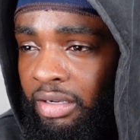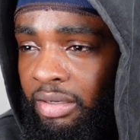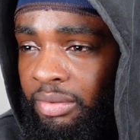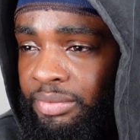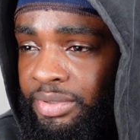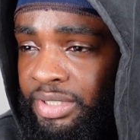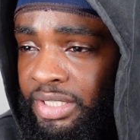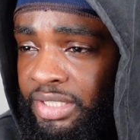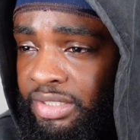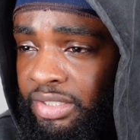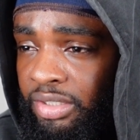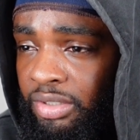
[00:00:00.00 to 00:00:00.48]

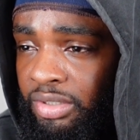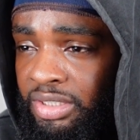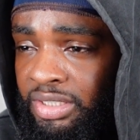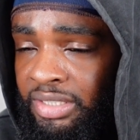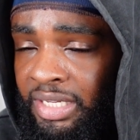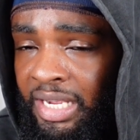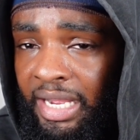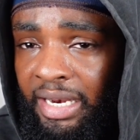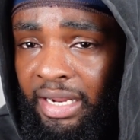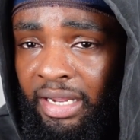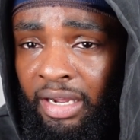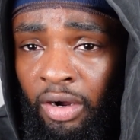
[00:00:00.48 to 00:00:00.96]
Since there's
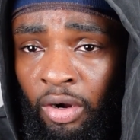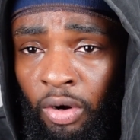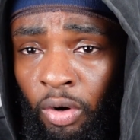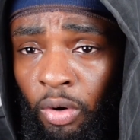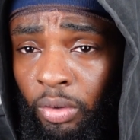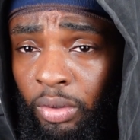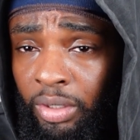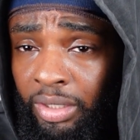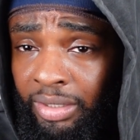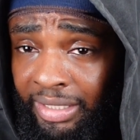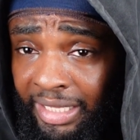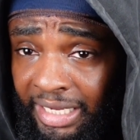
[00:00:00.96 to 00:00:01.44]
not a
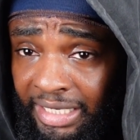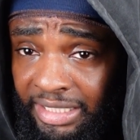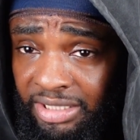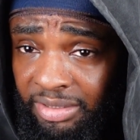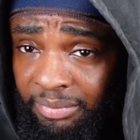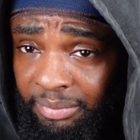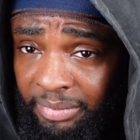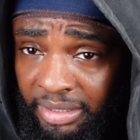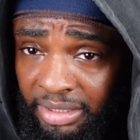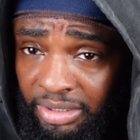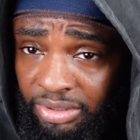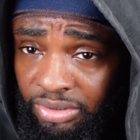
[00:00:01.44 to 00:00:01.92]
whole
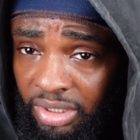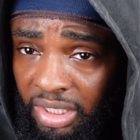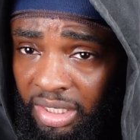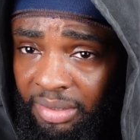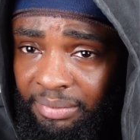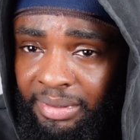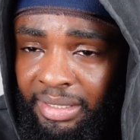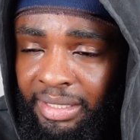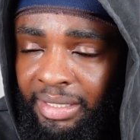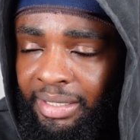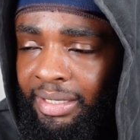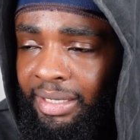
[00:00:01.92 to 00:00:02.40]
collection being
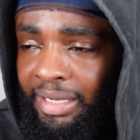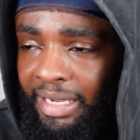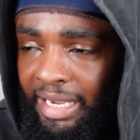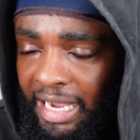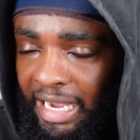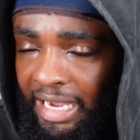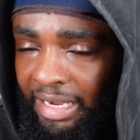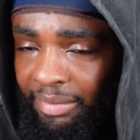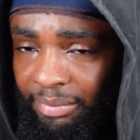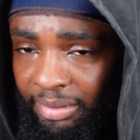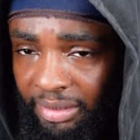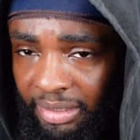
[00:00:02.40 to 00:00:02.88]
dropped,
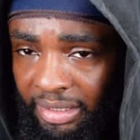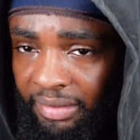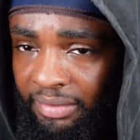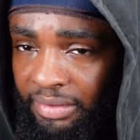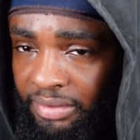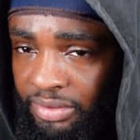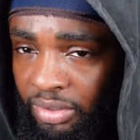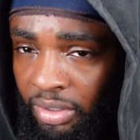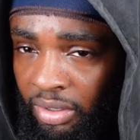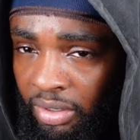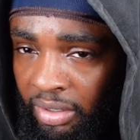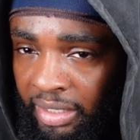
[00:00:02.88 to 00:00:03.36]
I believe
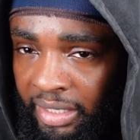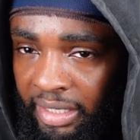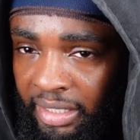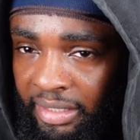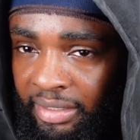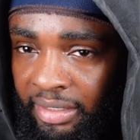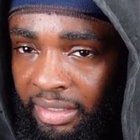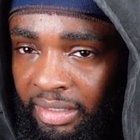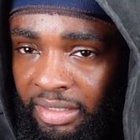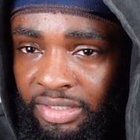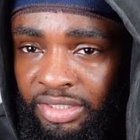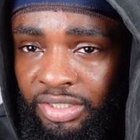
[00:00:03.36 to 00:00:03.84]
these are all
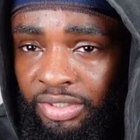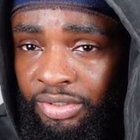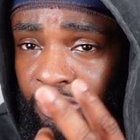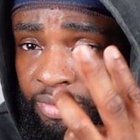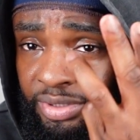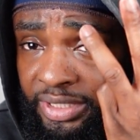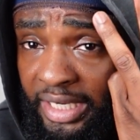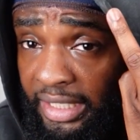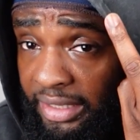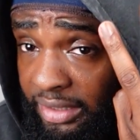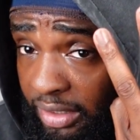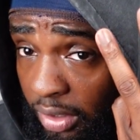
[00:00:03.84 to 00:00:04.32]
hand done. So you
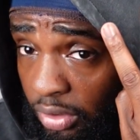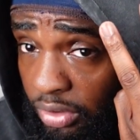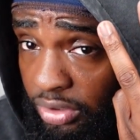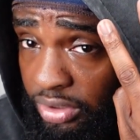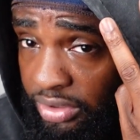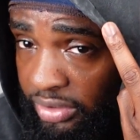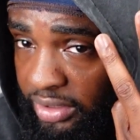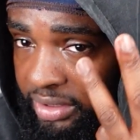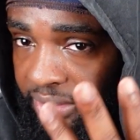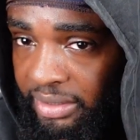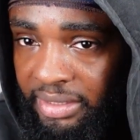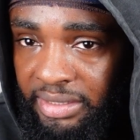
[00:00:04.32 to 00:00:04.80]
take those
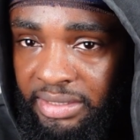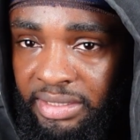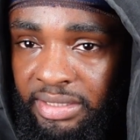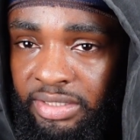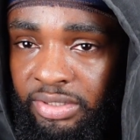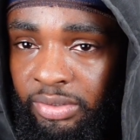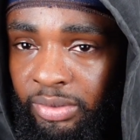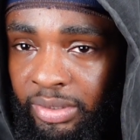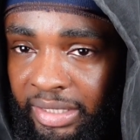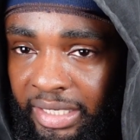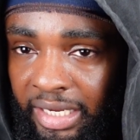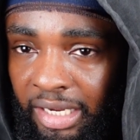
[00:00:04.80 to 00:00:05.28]
three things
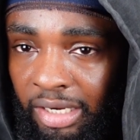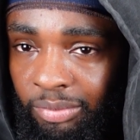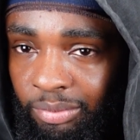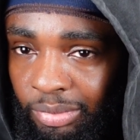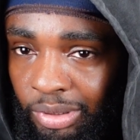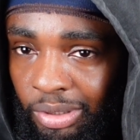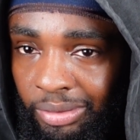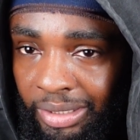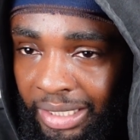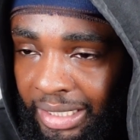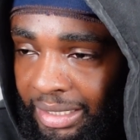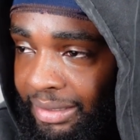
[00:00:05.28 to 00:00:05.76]
into account,
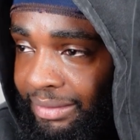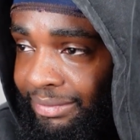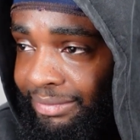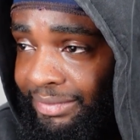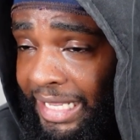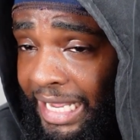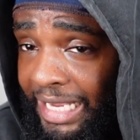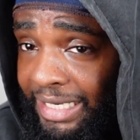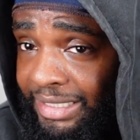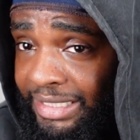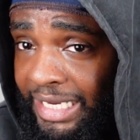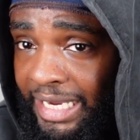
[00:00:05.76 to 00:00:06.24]
bro, like
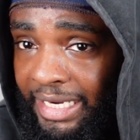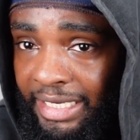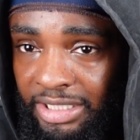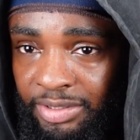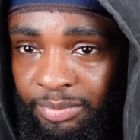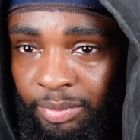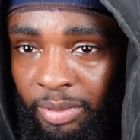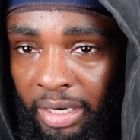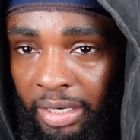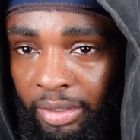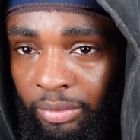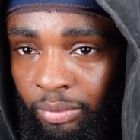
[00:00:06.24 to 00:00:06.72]
that jacket's
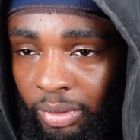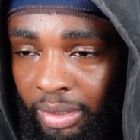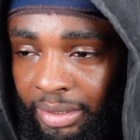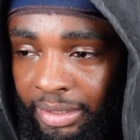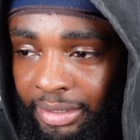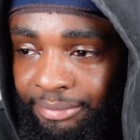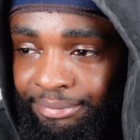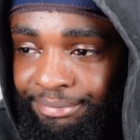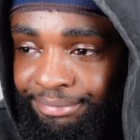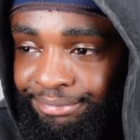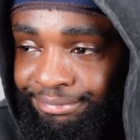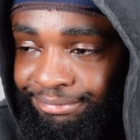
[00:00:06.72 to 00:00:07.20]
probably
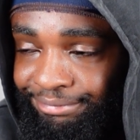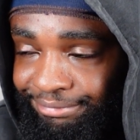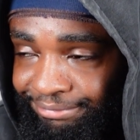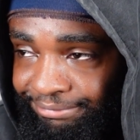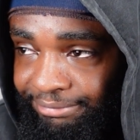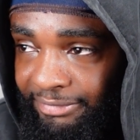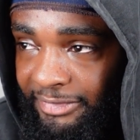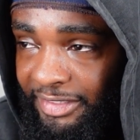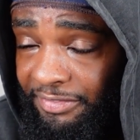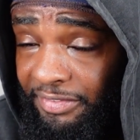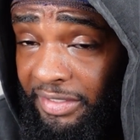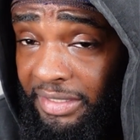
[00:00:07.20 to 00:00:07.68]
running
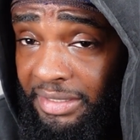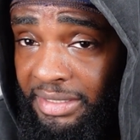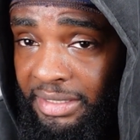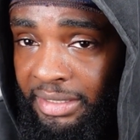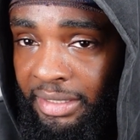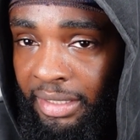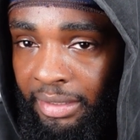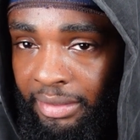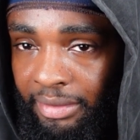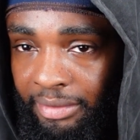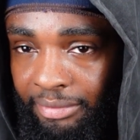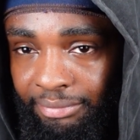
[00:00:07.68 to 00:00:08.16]

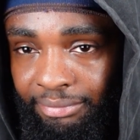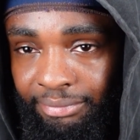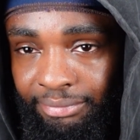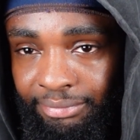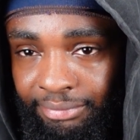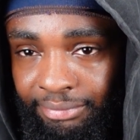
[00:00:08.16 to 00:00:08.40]
$1,500.